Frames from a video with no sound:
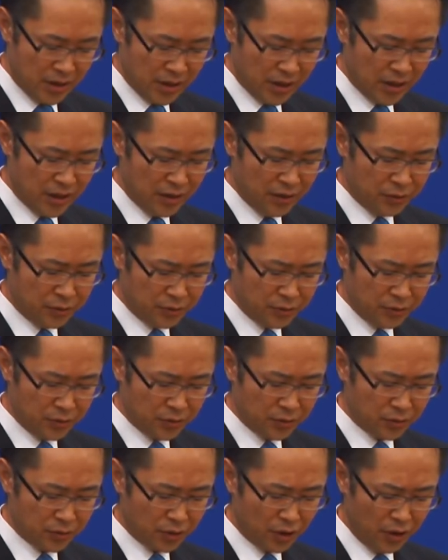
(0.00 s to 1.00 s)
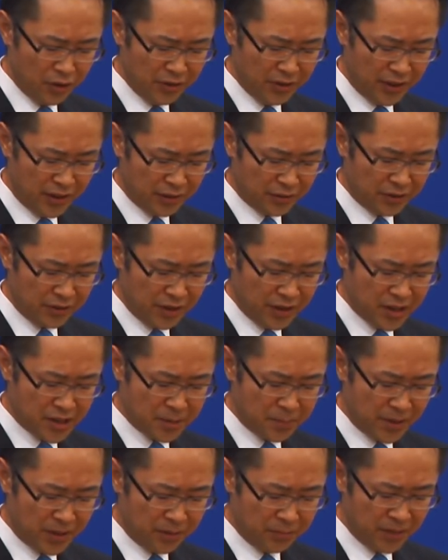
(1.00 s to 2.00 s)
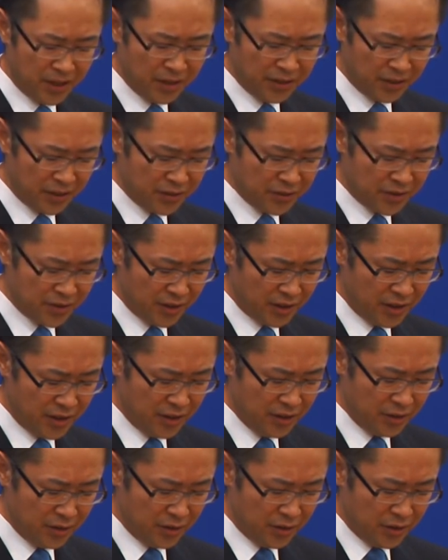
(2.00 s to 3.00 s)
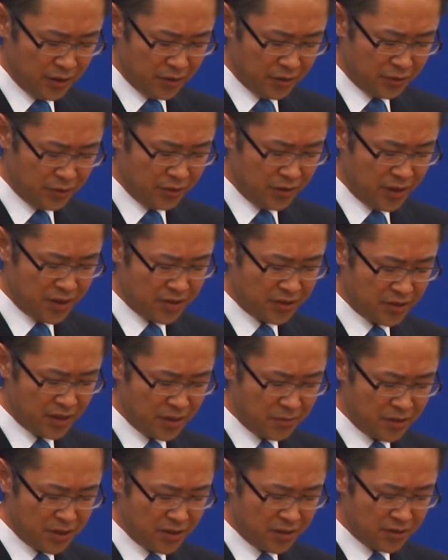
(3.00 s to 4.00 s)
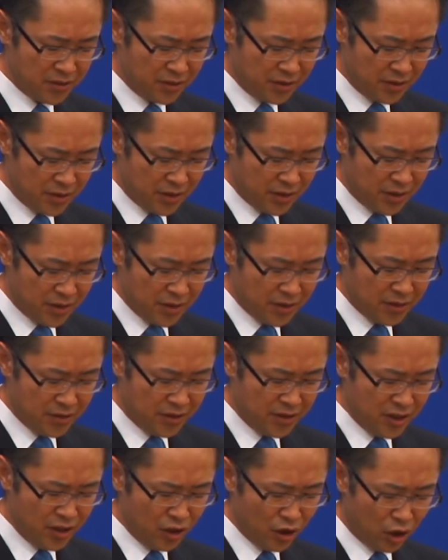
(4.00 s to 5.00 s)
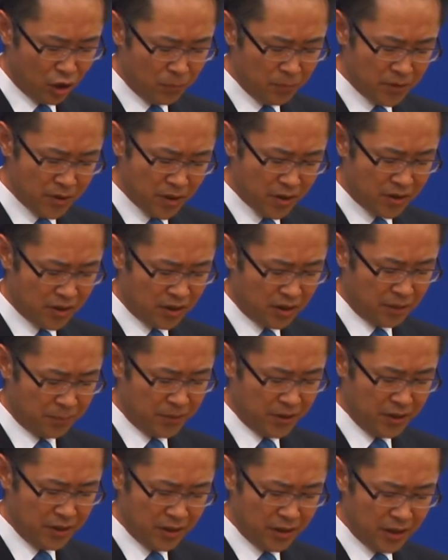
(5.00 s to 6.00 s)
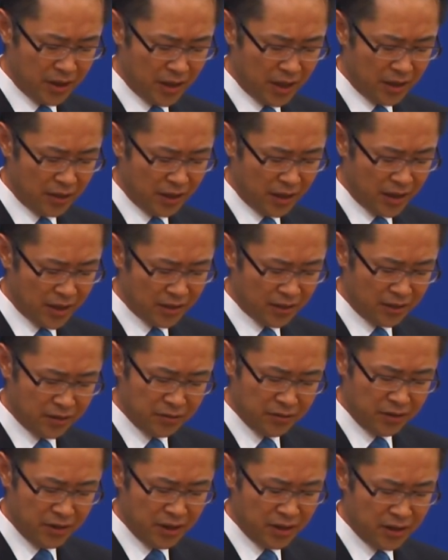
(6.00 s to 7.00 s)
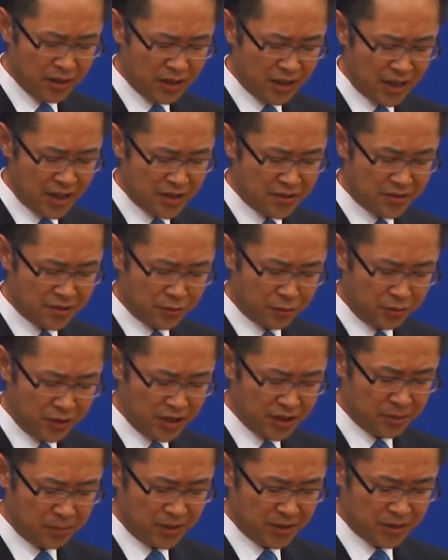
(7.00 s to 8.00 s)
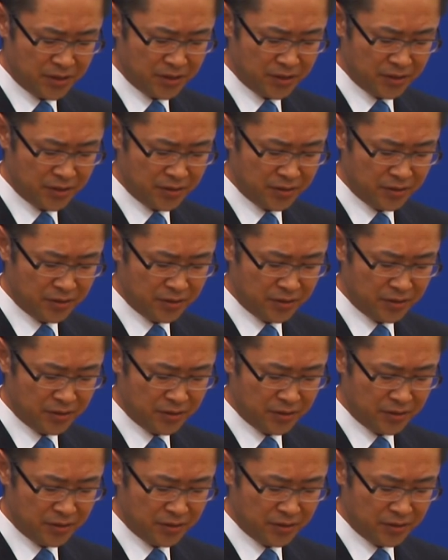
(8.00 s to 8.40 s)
and to conduct experimental study to establish genome therapy and other leading-edge treatments.